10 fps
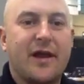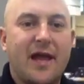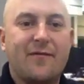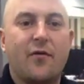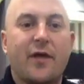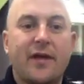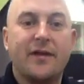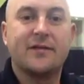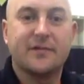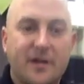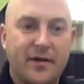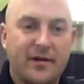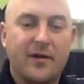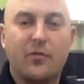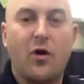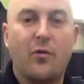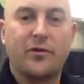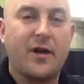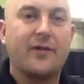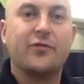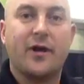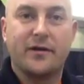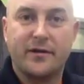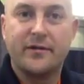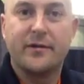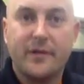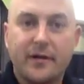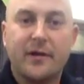just not have all the headaches that kind of come along with contracting.